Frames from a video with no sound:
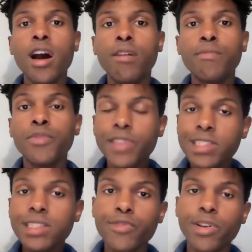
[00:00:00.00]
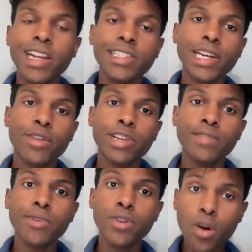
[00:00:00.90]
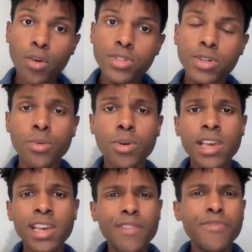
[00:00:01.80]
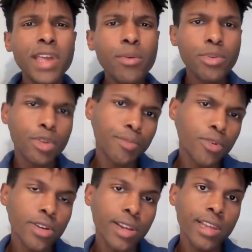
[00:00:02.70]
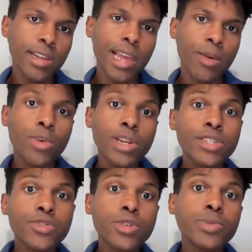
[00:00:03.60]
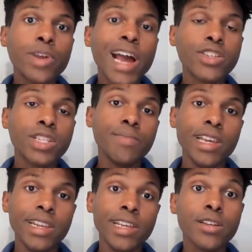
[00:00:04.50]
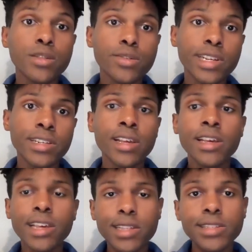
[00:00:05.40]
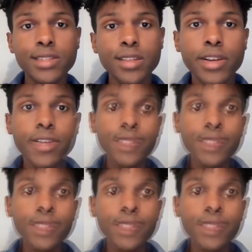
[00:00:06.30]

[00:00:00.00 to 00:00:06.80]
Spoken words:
on these different categories, but also if they were reporting, like which groups were actually being included in the study.